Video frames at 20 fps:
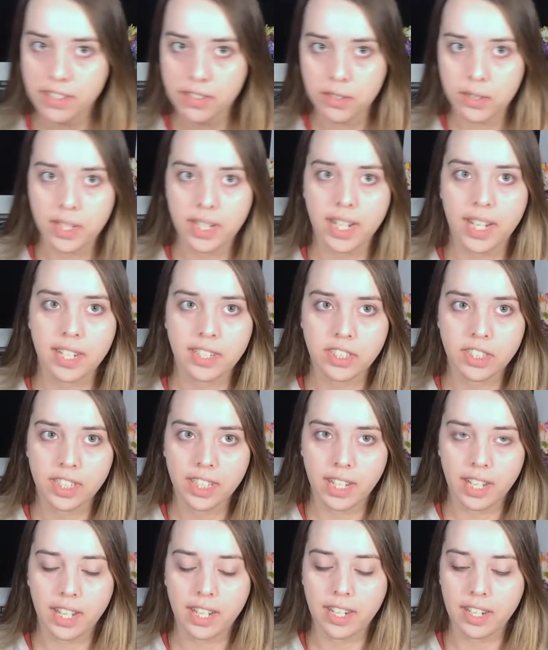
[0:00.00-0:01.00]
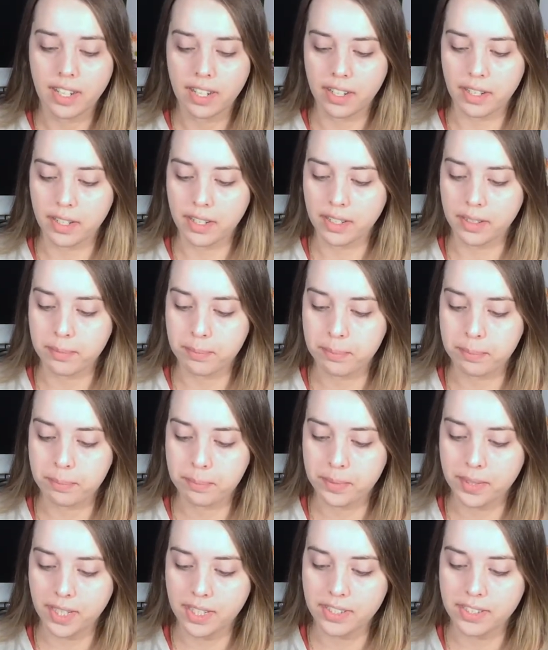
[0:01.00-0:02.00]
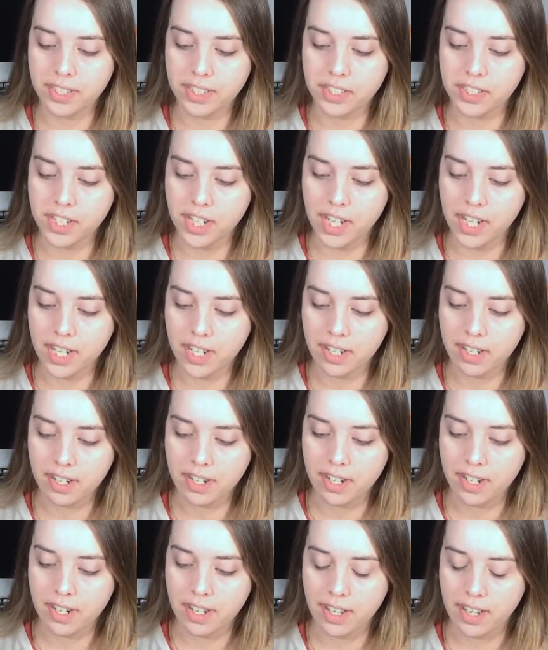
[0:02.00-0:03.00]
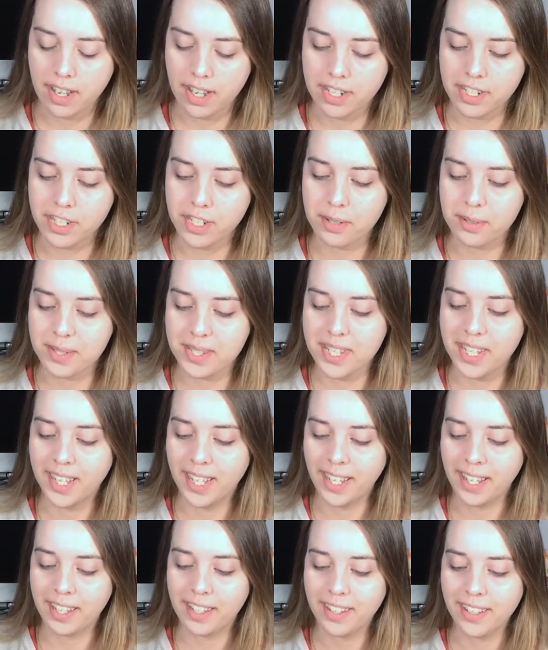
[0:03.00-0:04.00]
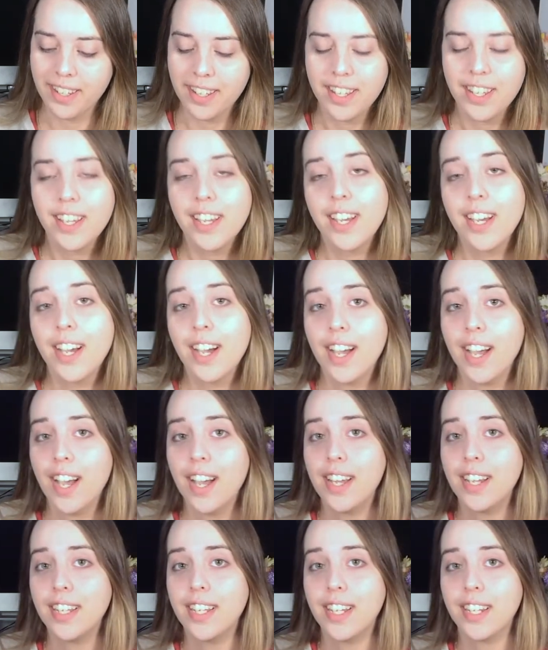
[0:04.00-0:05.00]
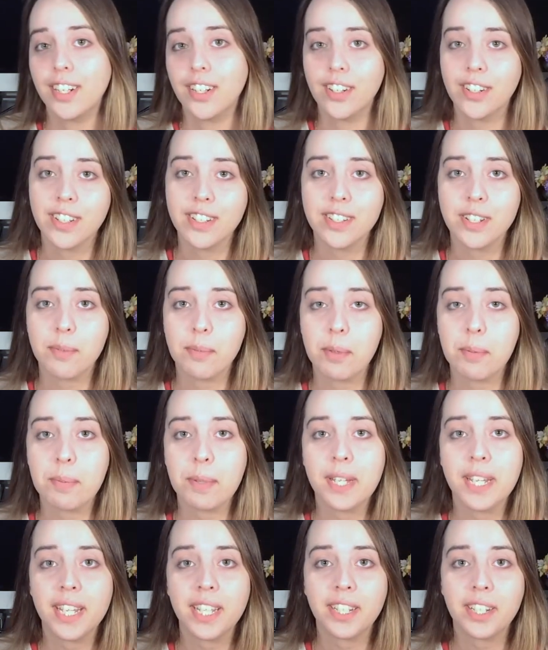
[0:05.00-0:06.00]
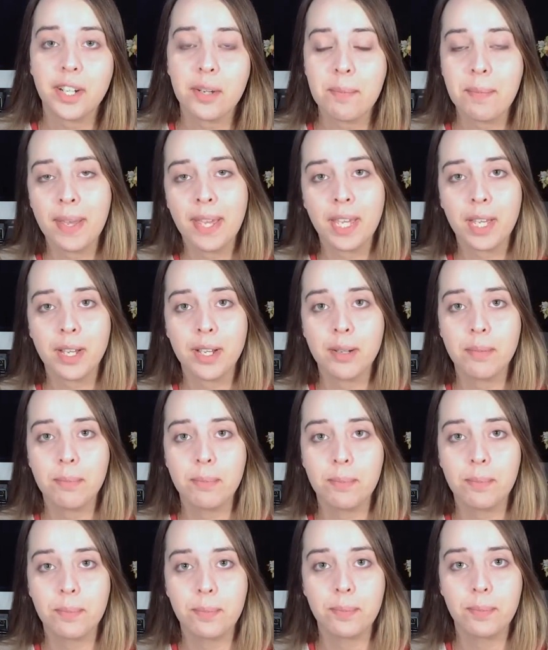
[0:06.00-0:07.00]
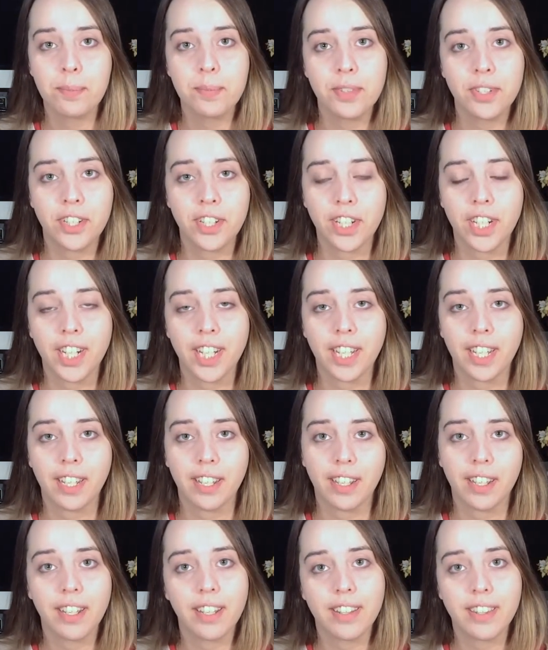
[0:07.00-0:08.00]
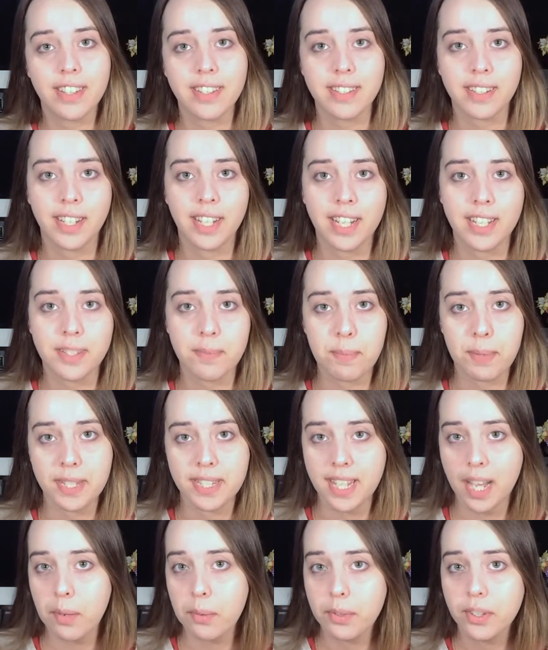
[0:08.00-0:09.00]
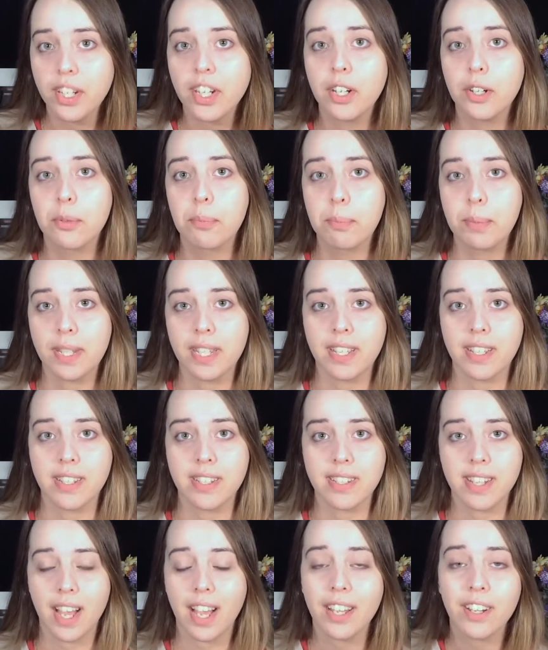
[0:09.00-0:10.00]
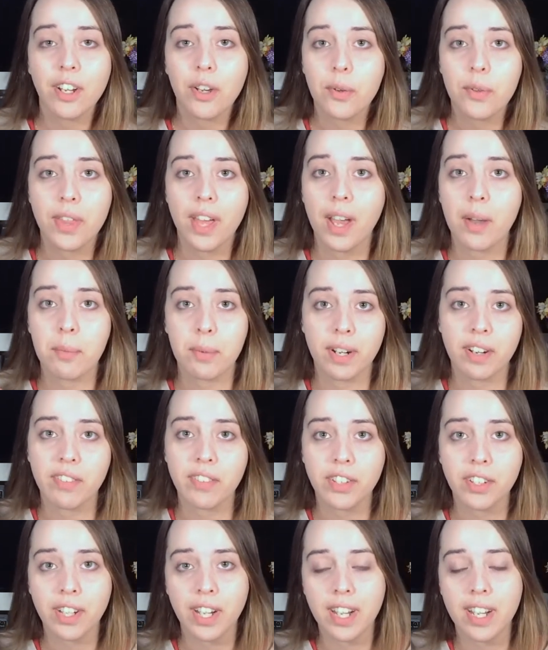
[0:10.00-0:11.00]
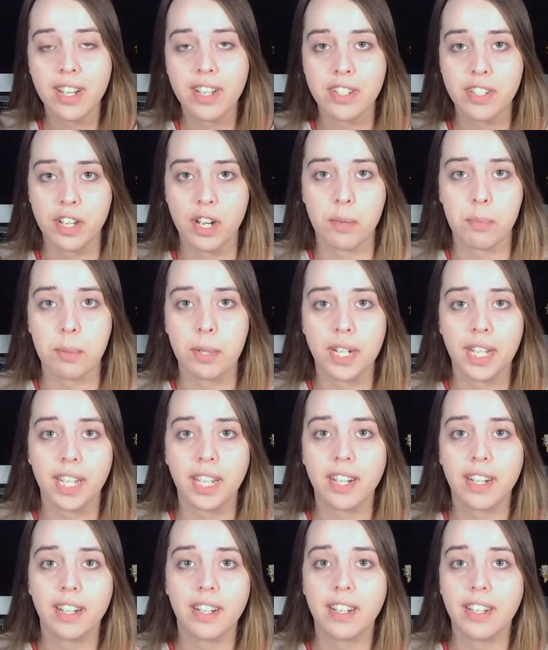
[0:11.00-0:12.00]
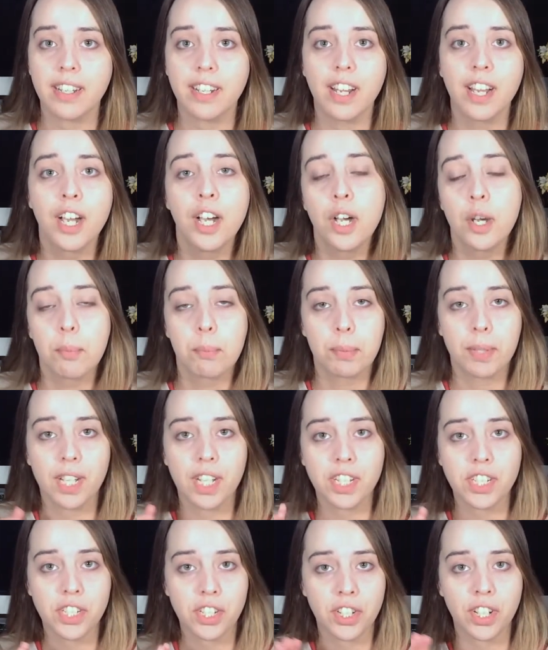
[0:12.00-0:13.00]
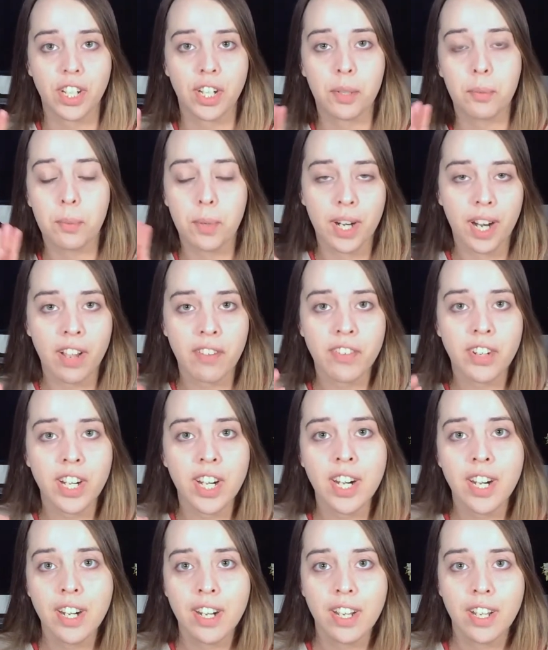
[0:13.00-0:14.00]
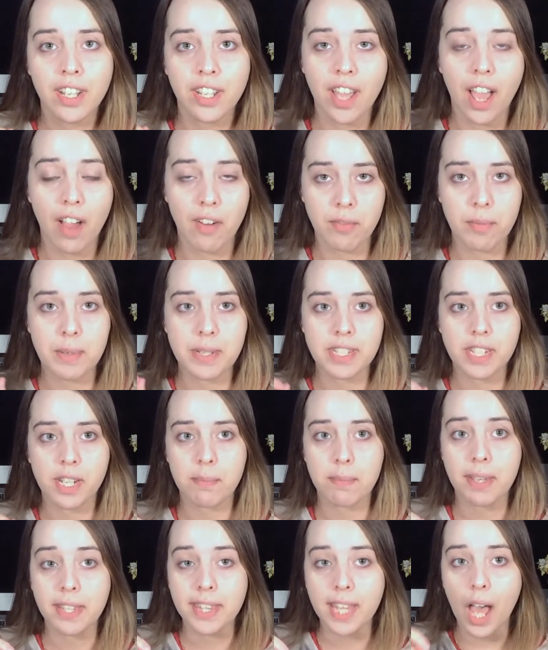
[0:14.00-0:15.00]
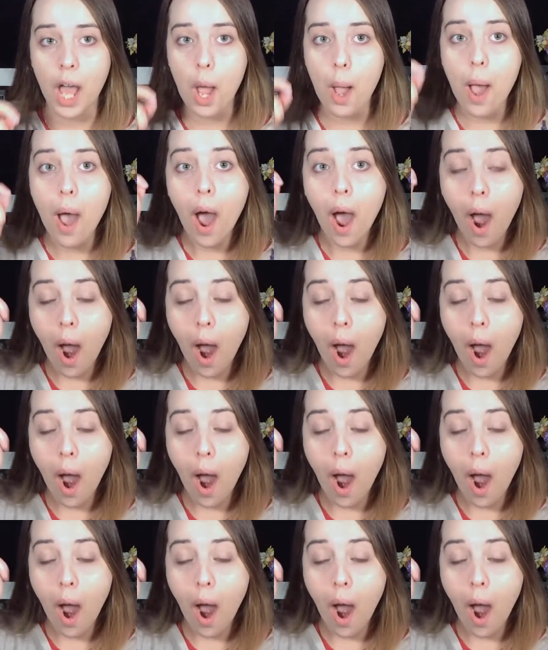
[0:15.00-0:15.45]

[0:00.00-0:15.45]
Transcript: story, I actually had a teacher, and she was like, girls, don't be applying your makeup during this class because I will know, because I know that whenever you guys are putting on blush or whatever, everybody's gonna make that